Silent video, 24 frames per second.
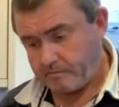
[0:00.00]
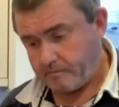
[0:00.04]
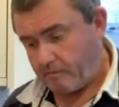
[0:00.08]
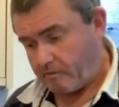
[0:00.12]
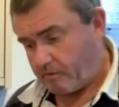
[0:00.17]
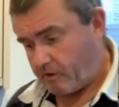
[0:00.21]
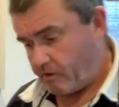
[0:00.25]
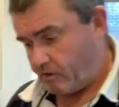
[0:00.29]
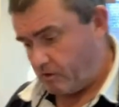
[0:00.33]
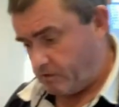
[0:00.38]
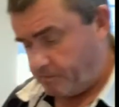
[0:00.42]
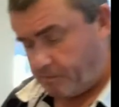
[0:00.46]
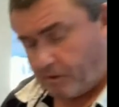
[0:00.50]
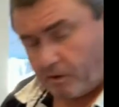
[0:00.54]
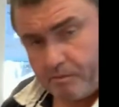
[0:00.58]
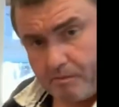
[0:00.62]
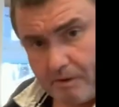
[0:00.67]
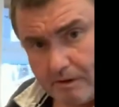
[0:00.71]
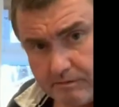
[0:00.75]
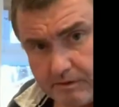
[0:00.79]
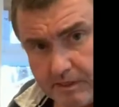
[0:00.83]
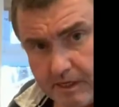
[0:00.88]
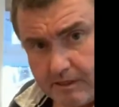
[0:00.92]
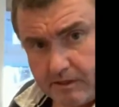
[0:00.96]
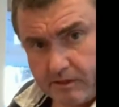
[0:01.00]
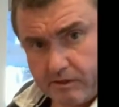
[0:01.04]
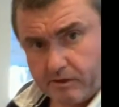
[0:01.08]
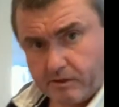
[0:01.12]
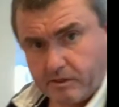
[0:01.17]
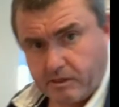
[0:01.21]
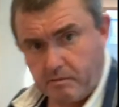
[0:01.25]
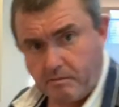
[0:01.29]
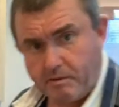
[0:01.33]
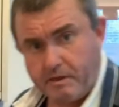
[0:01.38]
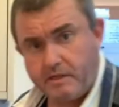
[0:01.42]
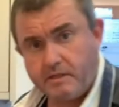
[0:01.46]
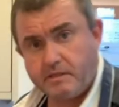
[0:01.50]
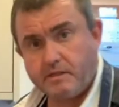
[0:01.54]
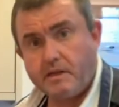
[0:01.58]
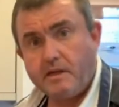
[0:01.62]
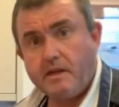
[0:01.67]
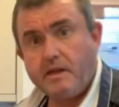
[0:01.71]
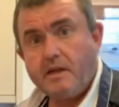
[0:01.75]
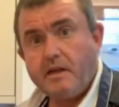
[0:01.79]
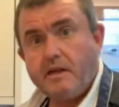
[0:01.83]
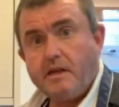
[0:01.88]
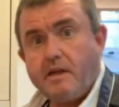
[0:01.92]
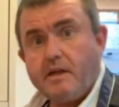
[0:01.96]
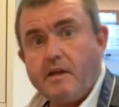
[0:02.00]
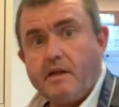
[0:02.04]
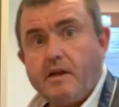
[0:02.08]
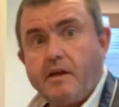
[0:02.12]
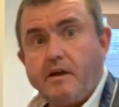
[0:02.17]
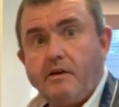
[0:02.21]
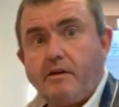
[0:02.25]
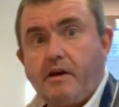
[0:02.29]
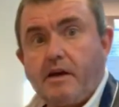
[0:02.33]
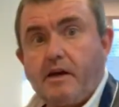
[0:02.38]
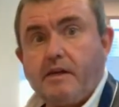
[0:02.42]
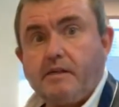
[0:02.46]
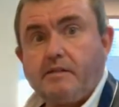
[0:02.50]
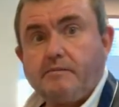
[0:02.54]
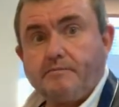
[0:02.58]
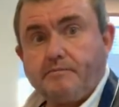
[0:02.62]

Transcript: because it probably won't take 30 minutes. Okay.